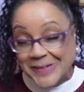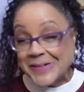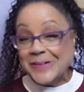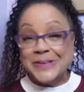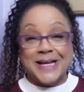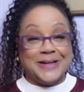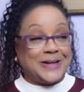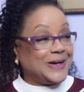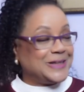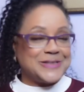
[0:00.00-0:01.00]
who then
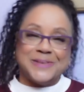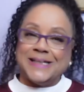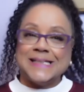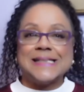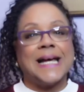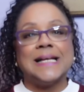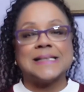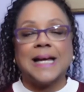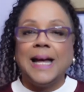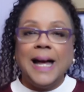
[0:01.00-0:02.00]
calls me and
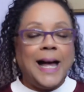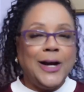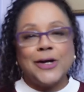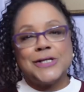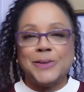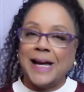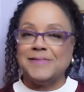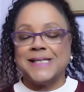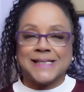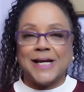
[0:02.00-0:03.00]
says, I heard you
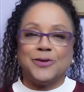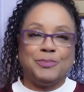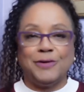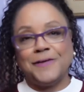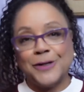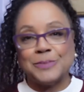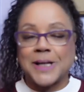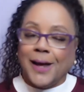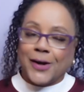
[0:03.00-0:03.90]
have 600 perfumes.